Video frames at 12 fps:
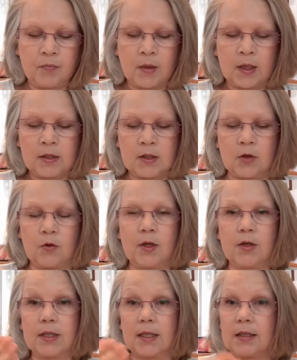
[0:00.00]
So
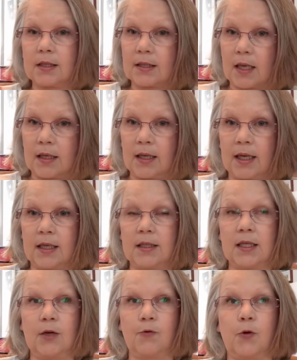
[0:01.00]
there's a sun
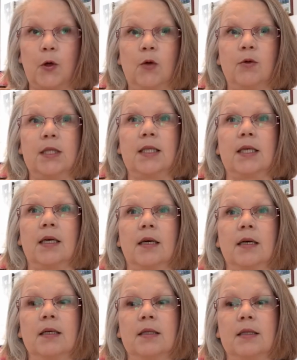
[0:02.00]
gazing frequency.
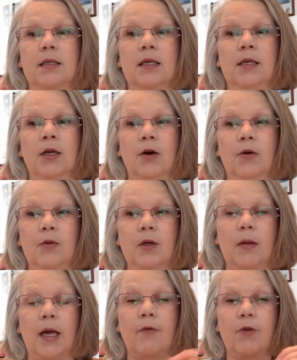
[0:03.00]
It, you know,
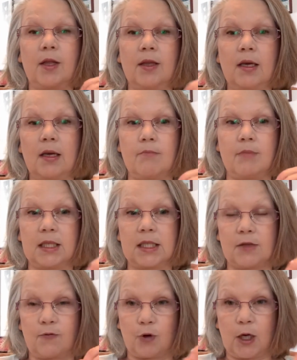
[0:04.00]
everything emits
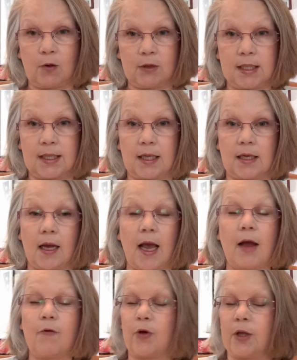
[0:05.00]
a frequency,
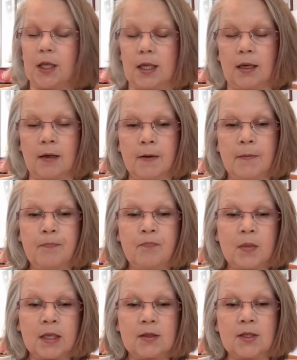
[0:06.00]
everything.
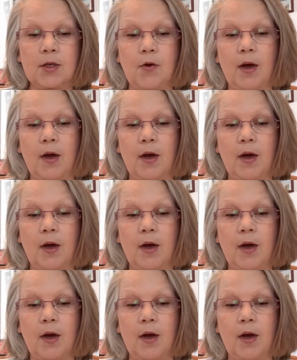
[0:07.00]
So I